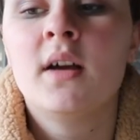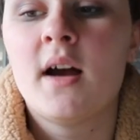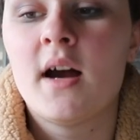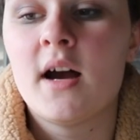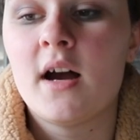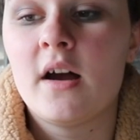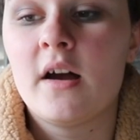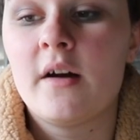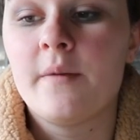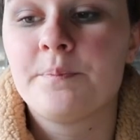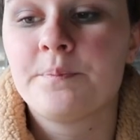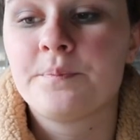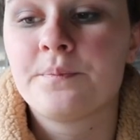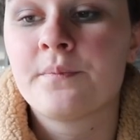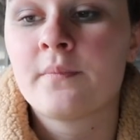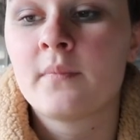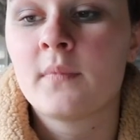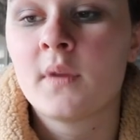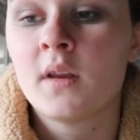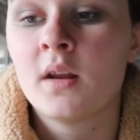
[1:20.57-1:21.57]
Um,
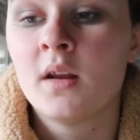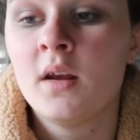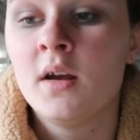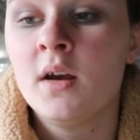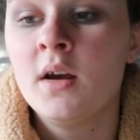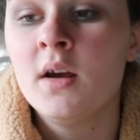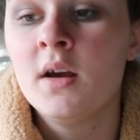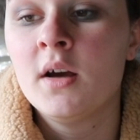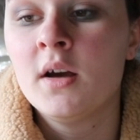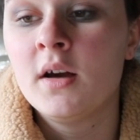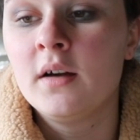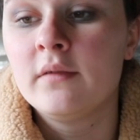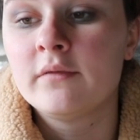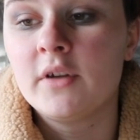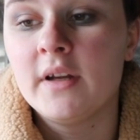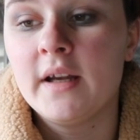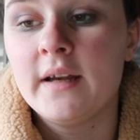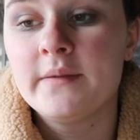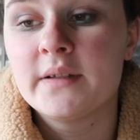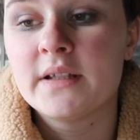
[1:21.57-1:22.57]
I've
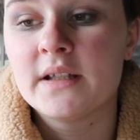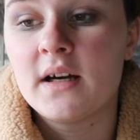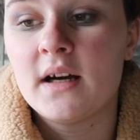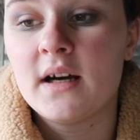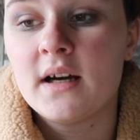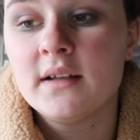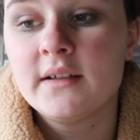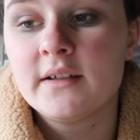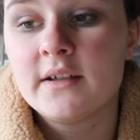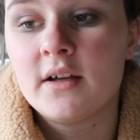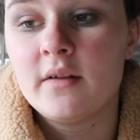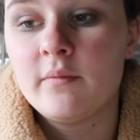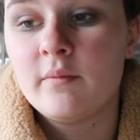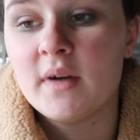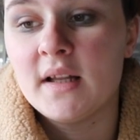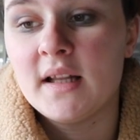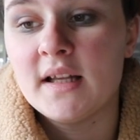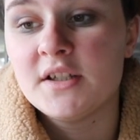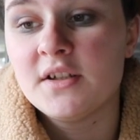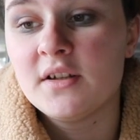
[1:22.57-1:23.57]
got heaps of art done
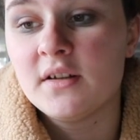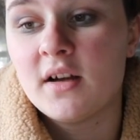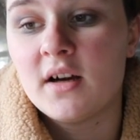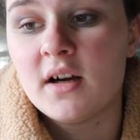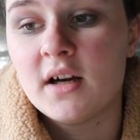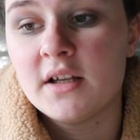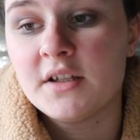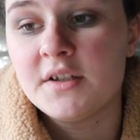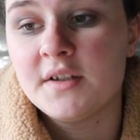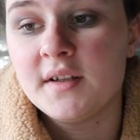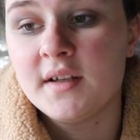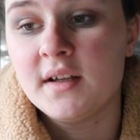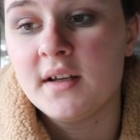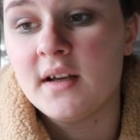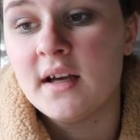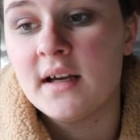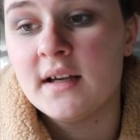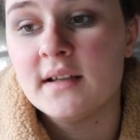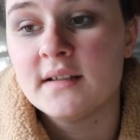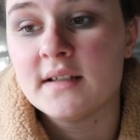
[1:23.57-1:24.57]
by Lajulai.
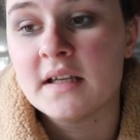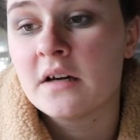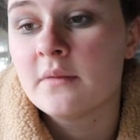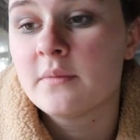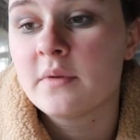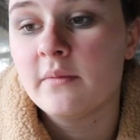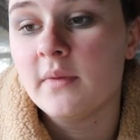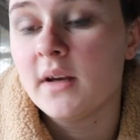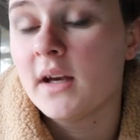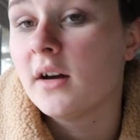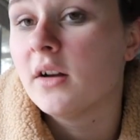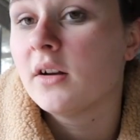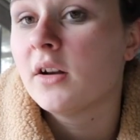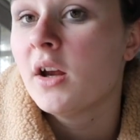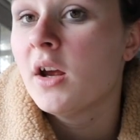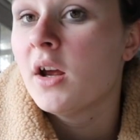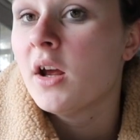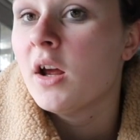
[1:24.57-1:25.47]
She has helped me out